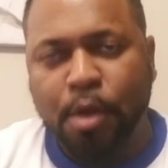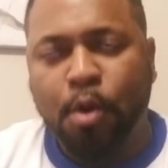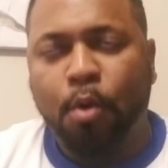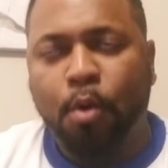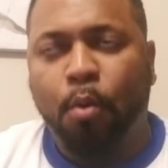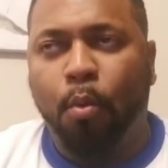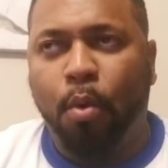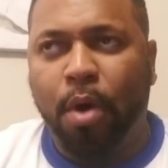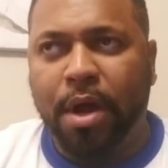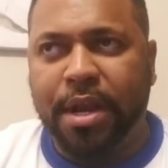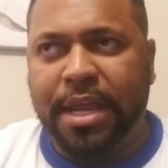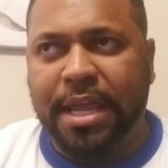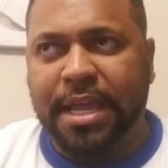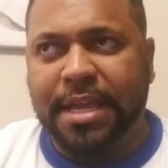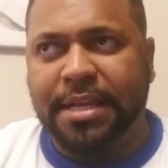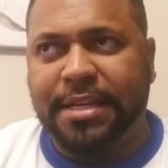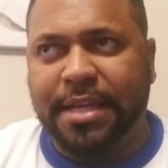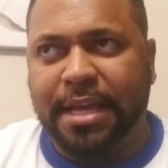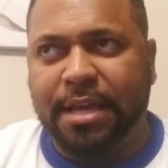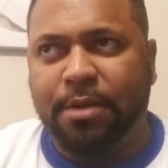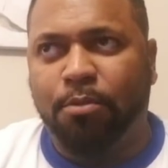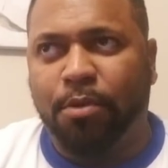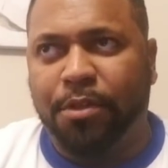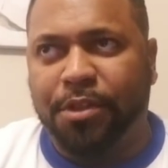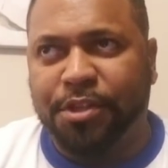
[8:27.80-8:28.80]
What he
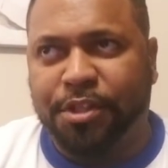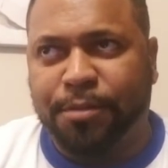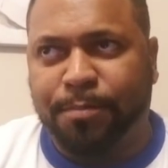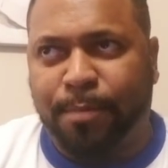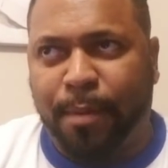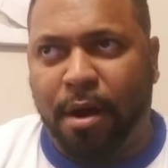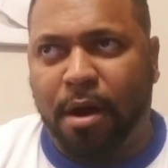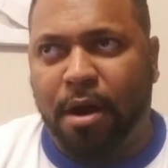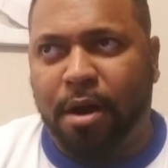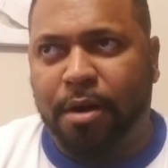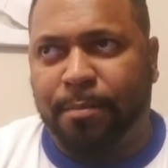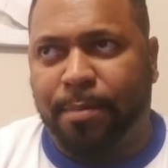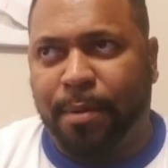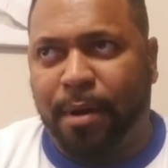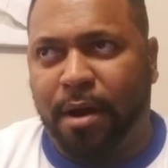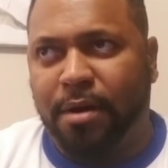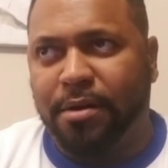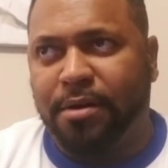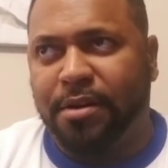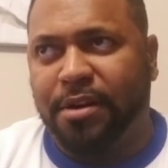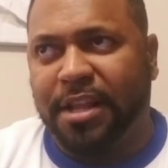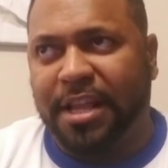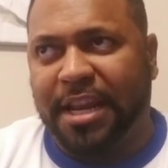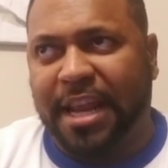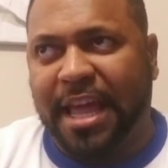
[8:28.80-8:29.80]
did with a sparring
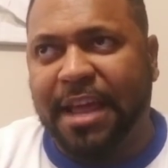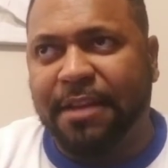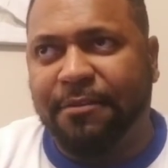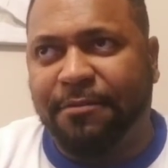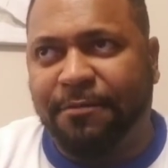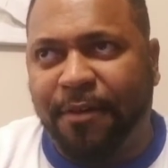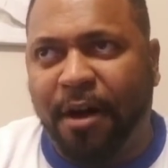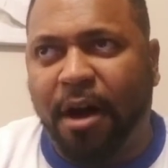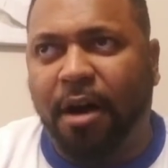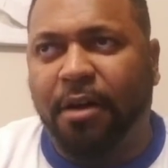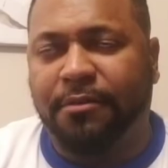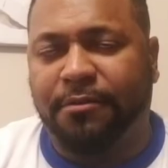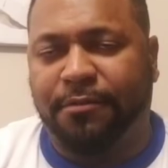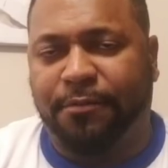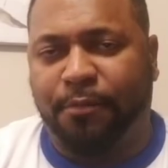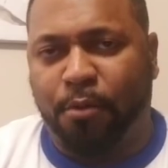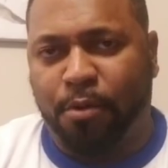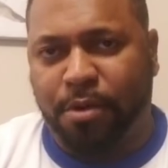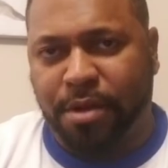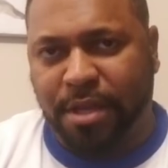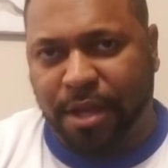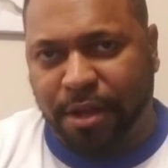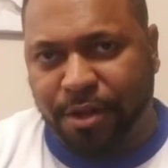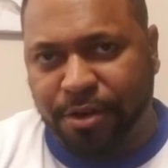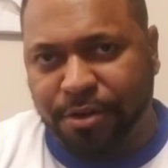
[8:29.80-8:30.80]
partner that ain't fought in
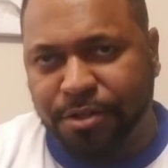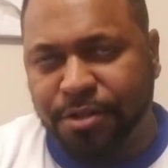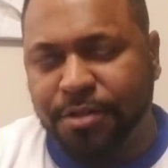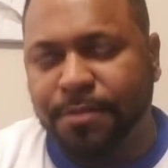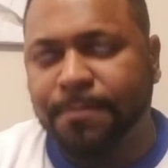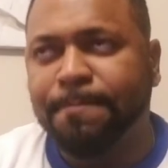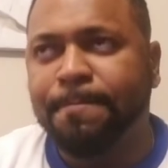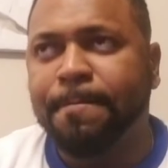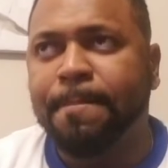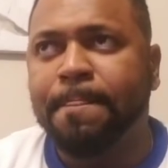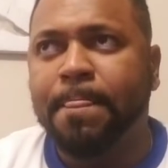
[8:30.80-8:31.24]
4 years.